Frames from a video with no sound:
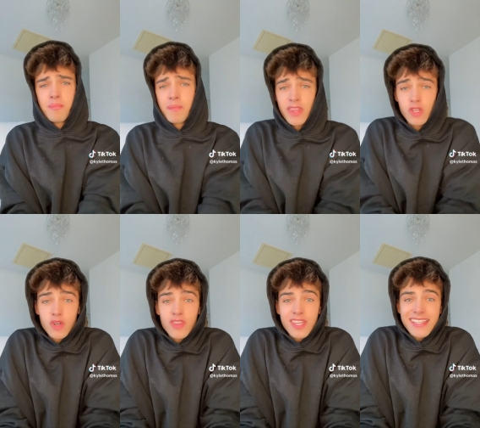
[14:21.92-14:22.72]
But the
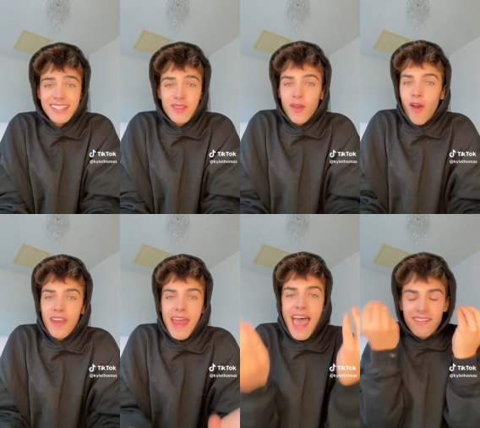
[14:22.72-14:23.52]
truth is, you
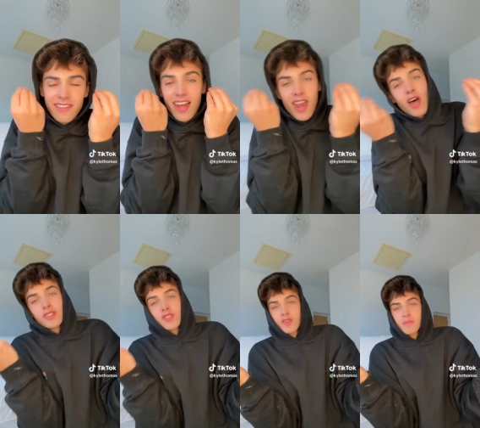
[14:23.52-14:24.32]
can't ever learn
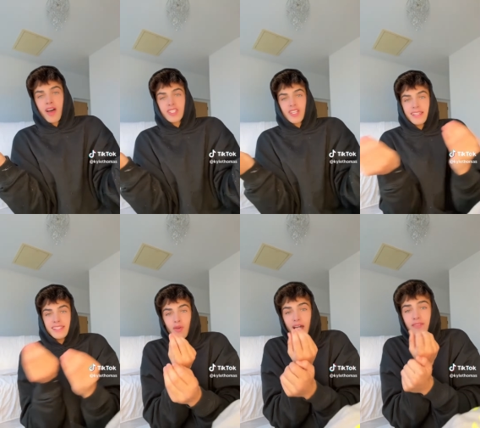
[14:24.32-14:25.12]
too much. I
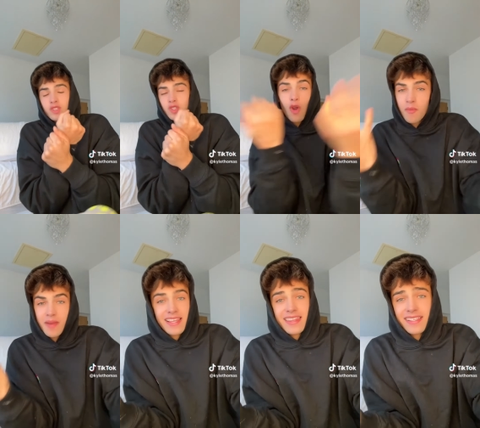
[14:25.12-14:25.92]
still have so
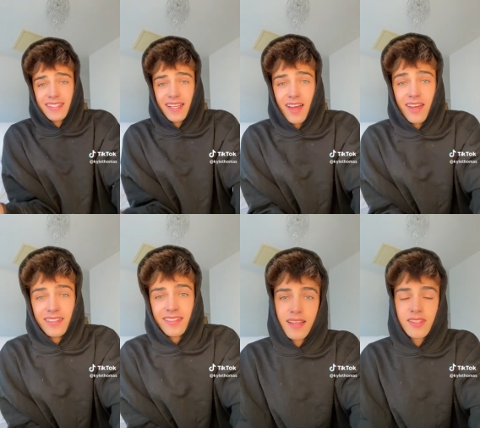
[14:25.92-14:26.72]
many things to learn.
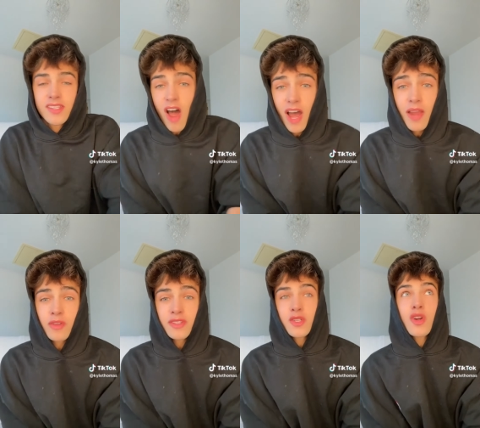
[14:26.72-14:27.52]
So I
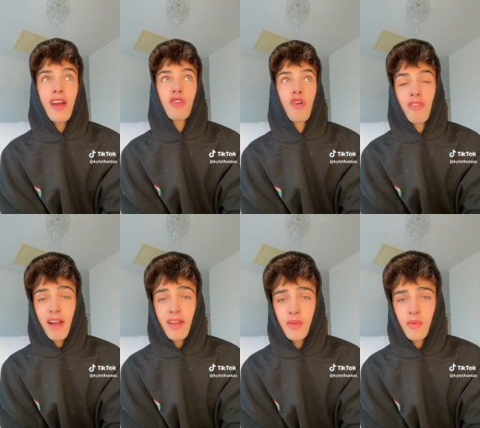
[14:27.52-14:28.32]
want to travel
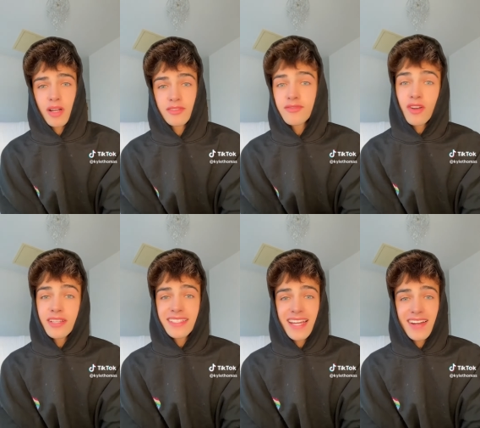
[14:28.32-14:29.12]
around the world
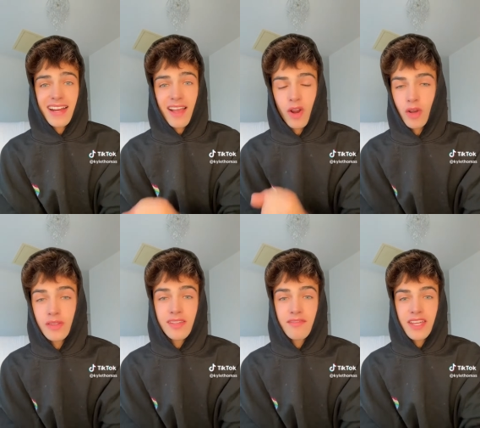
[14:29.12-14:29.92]
volunteering at
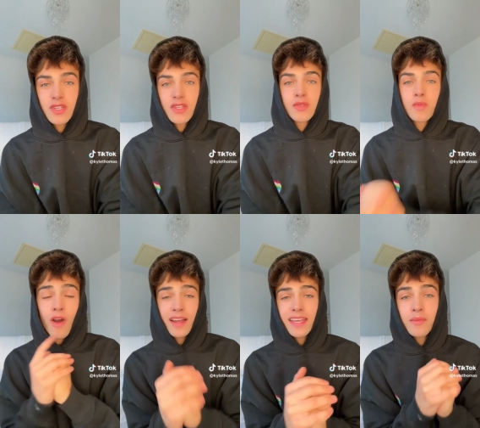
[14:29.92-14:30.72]
conservations,
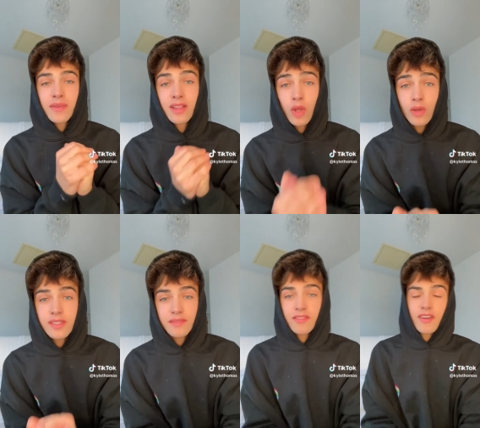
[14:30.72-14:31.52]
working with lots
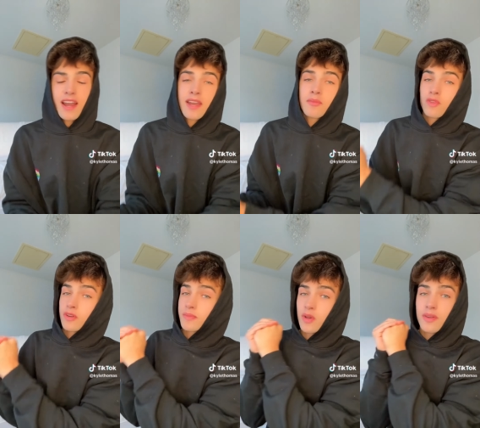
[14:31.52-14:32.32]
of different animal
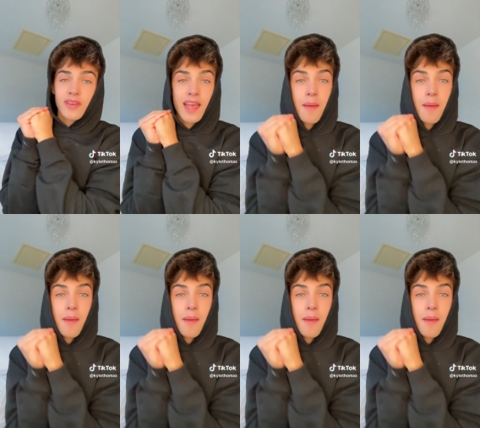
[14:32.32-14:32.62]
groups who are doing